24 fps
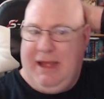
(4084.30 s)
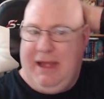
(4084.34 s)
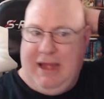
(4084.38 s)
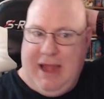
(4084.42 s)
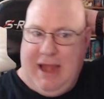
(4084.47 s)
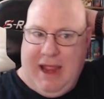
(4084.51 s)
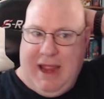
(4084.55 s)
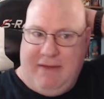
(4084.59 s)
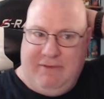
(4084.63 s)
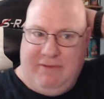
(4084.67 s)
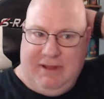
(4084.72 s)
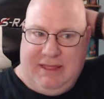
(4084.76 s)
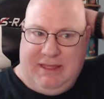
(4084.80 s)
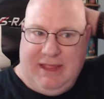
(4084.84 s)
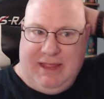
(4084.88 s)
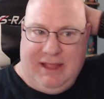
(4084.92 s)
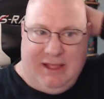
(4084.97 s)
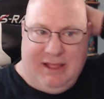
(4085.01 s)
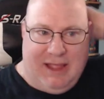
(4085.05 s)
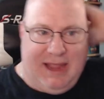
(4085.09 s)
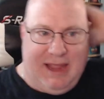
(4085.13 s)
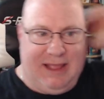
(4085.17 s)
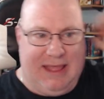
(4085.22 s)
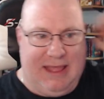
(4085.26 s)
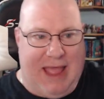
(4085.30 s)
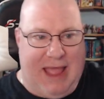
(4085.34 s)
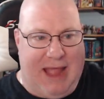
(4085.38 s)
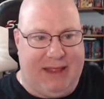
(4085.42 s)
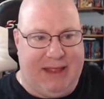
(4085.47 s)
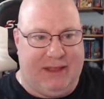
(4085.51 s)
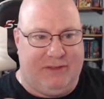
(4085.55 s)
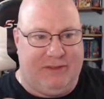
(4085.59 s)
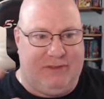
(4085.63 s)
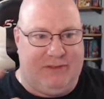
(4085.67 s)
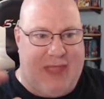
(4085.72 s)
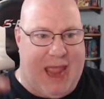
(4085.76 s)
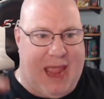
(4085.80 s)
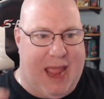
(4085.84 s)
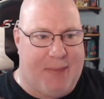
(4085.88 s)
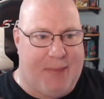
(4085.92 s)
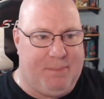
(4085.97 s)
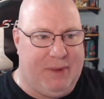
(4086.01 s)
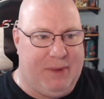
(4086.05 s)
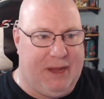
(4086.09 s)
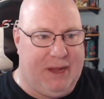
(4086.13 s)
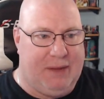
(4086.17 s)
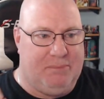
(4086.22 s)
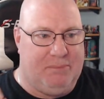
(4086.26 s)
everything like that that's
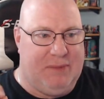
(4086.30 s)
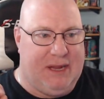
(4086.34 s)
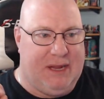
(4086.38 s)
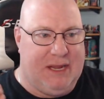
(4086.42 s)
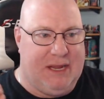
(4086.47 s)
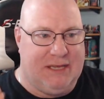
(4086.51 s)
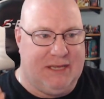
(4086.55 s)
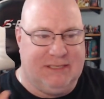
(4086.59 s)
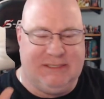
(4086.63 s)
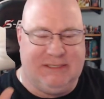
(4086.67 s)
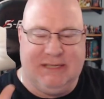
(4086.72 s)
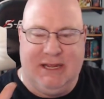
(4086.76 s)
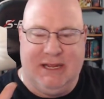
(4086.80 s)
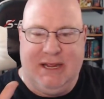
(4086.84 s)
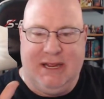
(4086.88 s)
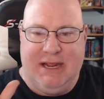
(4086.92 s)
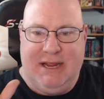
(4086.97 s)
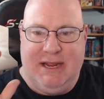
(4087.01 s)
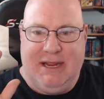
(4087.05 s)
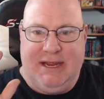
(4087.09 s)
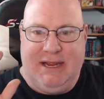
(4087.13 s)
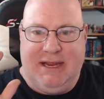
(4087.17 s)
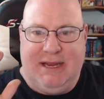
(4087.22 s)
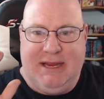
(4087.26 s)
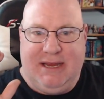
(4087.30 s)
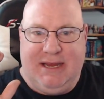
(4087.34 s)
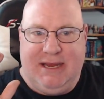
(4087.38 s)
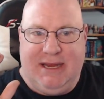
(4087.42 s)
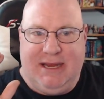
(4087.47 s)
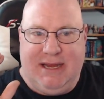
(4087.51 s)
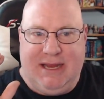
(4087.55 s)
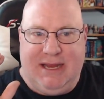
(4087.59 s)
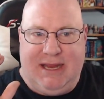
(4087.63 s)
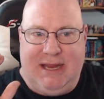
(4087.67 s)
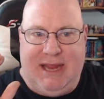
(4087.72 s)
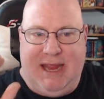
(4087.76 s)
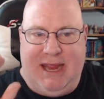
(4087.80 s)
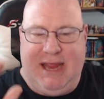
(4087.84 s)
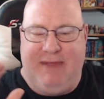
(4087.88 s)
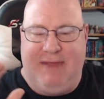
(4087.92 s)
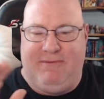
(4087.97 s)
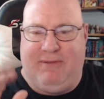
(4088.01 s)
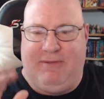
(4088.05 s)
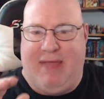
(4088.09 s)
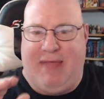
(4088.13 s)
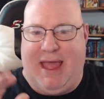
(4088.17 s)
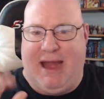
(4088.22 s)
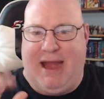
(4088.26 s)
happening, because he
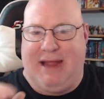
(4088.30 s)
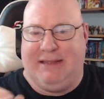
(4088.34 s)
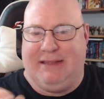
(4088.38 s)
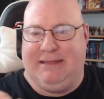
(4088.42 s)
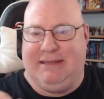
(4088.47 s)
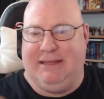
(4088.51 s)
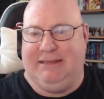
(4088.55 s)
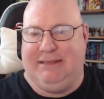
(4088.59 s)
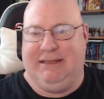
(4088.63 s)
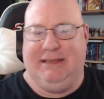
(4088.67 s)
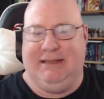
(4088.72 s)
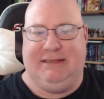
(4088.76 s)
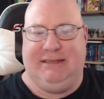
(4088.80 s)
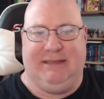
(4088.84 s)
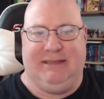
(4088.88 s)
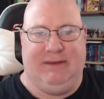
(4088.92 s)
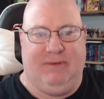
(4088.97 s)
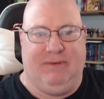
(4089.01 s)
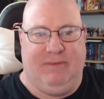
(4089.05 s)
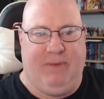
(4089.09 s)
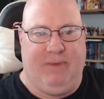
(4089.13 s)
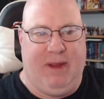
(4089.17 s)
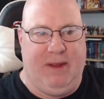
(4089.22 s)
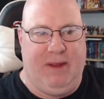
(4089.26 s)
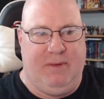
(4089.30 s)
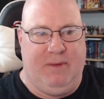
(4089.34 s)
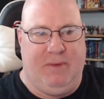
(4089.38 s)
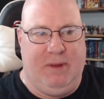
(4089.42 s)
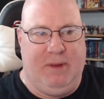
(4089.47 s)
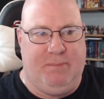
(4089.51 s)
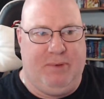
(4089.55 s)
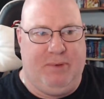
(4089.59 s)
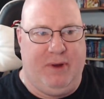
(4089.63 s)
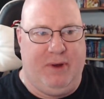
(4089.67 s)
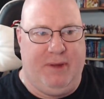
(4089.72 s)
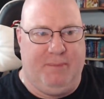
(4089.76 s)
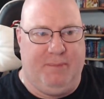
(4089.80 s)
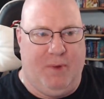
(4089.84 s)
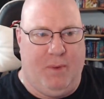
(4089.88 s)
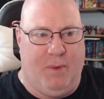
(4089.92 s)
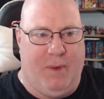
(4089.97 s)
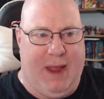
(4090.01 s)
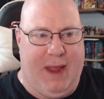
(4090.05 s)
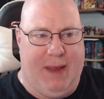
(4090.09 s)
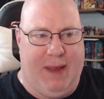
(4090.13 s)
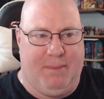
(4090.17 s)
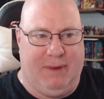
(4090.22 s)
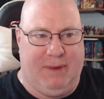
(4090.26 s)
flat out says, listen, we put him
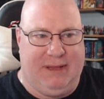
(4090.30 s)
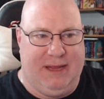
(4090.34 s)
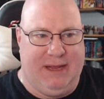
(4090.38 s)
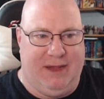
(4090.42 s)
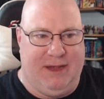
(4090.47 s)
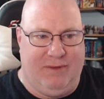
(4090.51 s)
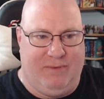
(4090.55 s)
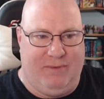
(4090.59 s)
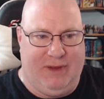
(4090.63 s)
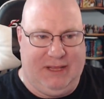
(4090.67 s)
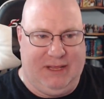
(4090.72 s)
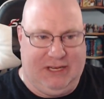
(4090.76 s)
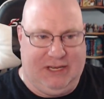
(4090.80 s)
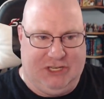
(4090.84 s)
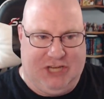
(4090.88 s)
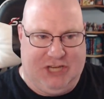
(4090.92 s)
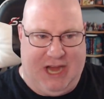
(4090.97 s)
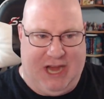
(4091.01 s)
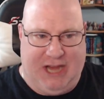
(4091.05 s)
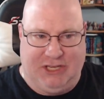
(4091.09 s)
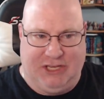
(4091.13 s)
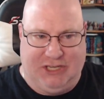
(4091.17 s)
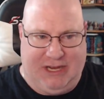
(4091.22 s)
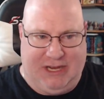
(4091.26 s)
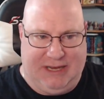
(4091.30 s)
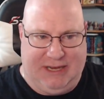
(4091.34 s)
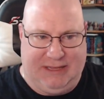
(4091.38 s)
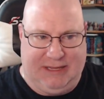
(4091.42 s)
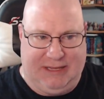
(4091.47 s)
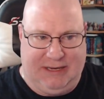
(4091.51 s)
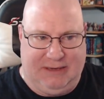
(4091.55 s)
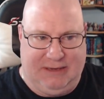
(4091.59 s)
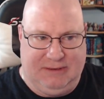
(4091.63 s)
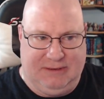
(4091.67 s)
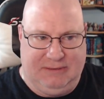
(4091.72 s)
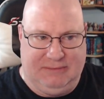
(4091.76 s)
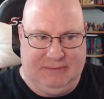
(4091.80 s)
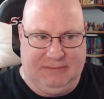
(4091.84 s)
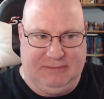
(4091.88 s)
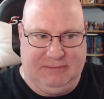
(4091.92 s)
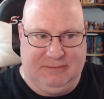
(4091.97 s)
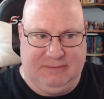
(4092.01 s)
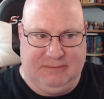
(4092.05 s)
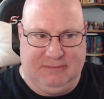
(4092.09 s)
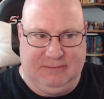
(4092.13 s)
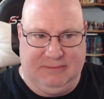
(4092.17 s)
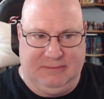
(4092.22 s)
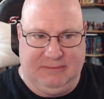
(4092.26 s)
away, but did it really change anything?
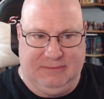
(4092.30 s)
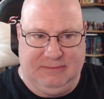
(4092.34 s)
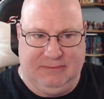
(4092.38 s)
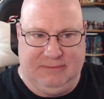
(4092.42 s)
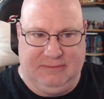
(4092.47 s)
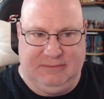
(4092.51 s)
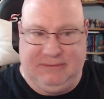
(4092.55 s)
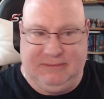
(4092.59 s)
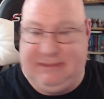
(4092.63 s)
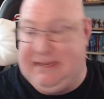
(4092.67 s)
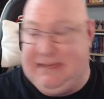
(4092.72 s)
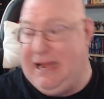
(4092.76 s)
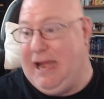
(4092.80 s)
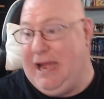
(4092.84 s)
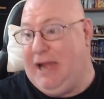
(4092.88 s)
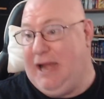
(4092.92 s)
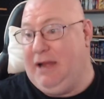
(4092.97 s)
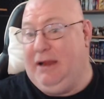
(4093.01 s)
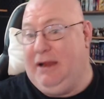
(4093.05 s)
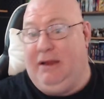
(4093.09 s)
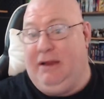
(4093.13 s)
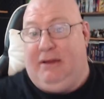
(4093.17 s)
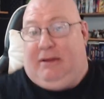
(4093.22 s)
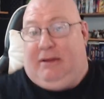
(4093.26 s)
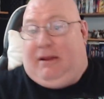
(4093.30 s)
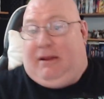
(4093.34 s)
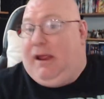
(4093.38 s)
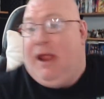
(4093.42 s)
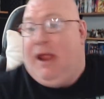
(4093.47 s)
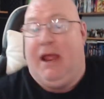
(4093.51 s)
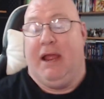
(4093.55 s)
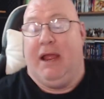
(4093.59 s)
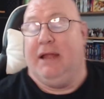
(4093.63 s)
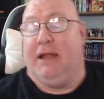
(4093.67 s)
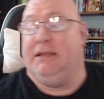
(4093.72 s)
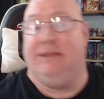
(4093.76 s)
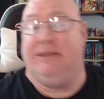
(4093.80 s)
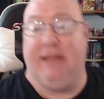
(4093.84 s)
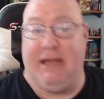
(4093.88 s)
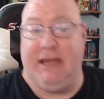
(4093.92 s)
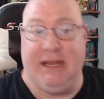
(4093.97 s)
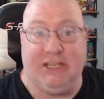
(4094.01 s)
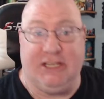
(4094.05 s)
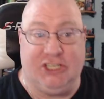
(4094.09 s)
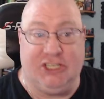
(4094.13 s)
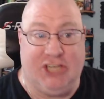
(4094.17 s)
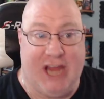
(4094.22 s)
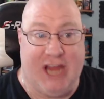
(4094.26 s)
Did it? Did
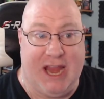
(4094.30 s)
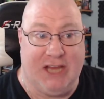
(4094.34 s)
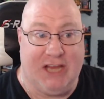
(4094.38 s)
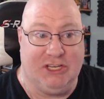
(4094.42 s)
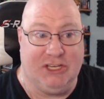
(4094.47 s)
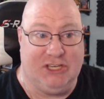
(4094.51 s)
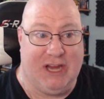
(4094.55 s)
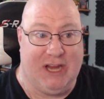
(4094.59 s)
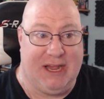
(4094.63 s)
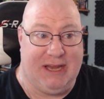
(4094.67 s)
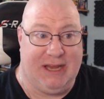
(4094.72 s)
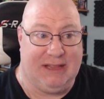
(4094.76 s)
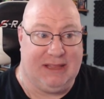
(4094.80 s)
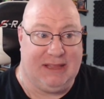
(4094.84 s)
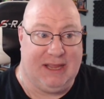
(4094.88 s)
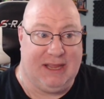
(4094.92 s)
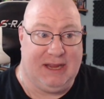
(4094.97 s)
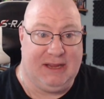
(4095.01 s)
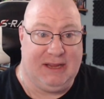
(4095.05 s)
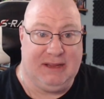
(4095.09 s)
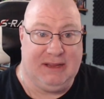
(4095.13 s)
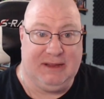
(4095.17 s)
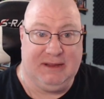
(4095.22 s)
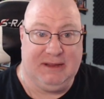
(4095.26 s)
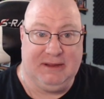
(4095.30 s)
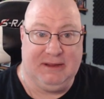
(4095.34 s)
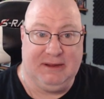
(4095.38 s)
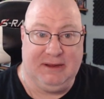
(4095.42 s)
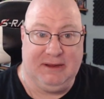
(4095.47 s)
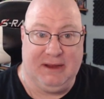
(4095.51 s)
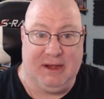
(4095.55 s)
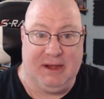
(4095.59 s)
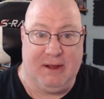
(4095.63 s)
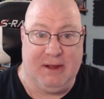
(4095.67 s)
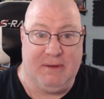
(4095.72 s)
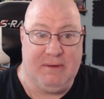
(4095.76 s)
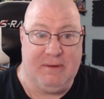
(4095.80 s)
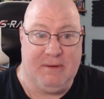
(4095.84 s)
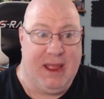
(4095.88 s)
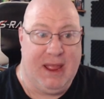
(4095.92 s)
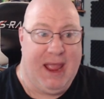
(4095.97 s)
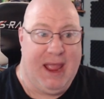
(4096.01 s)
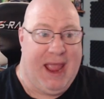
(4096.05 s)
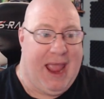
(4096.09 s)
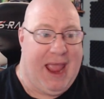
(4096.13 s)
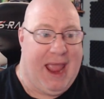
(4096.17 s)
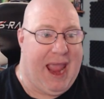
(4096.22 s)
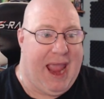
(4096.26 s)
it change anything?
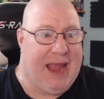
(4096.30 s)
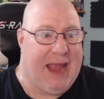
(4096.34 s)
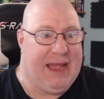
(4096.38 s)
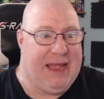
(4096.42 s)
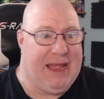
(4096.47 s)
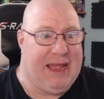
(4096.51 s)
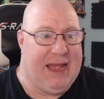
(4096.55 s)
And